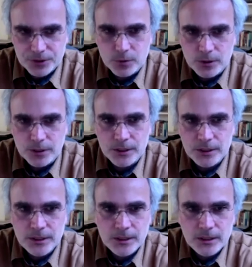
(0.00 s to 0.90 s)
work
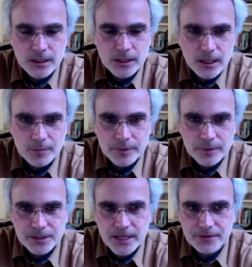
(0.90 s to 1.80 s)

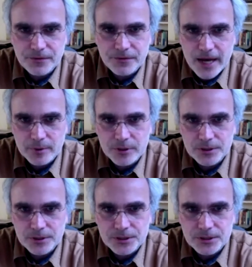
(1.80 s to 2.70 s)
inside
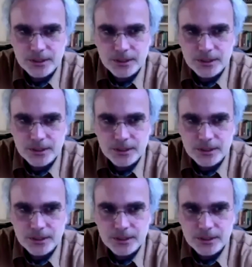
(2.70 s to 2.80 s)
fibers.